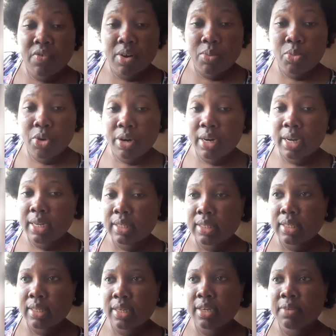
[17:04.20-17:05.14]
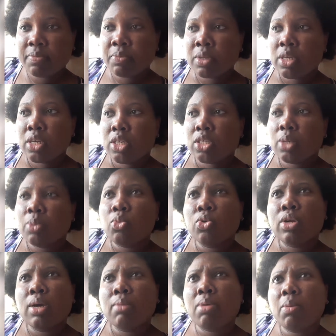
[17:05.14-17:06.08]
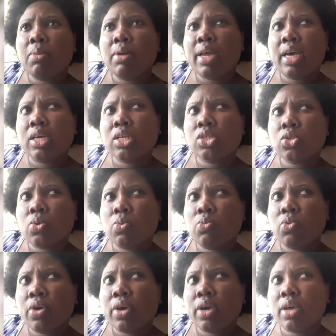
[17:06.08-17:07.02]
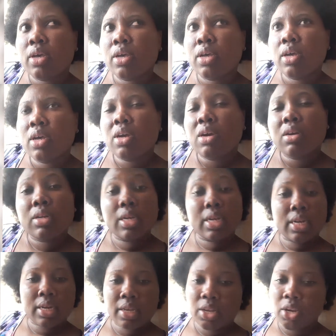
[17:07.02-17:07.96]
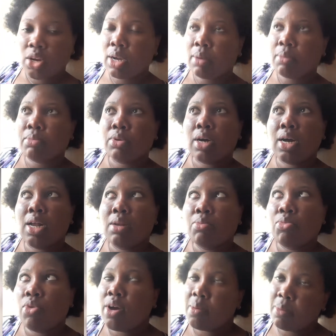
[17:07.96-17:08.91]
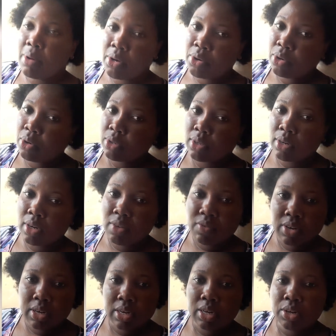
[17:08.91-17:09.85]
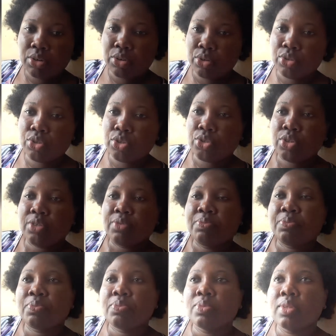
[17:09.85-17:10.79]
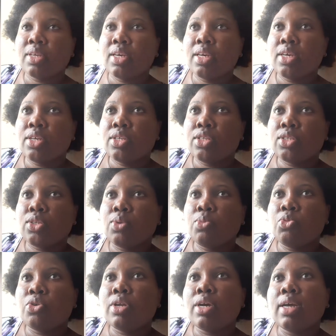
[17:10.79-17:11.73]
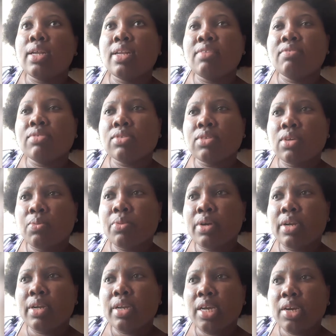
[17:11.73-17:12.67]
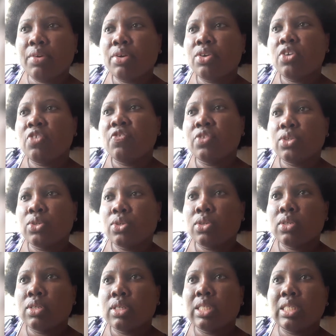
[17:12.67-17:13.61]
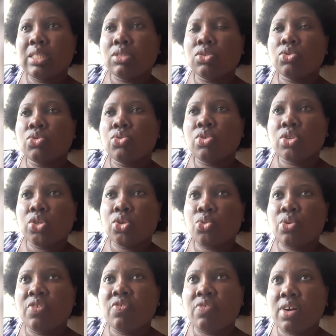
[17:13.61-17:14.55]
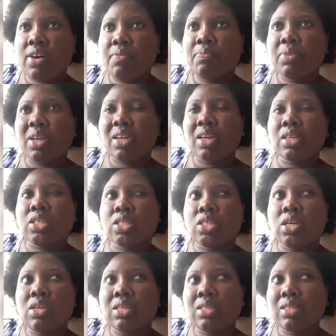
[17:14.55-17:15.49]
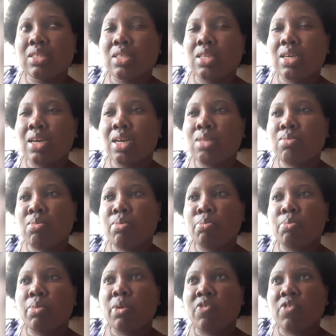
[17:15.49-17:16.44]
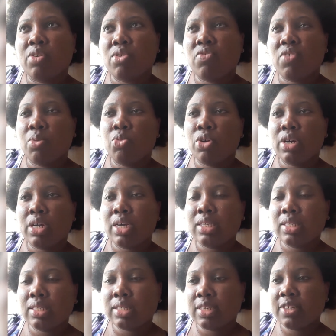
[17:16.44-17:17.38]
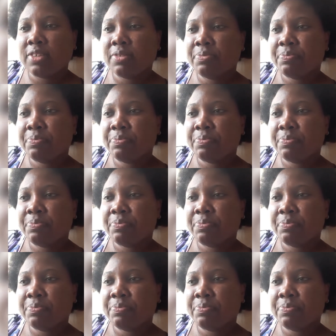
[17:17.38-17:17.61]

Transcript: more than sea. So more than probably like somewhere. Then again, you don't all boy but don't to living in a country. So more than live somewhere near enough to river, not necessarily sea, cause I prefer river more than sea.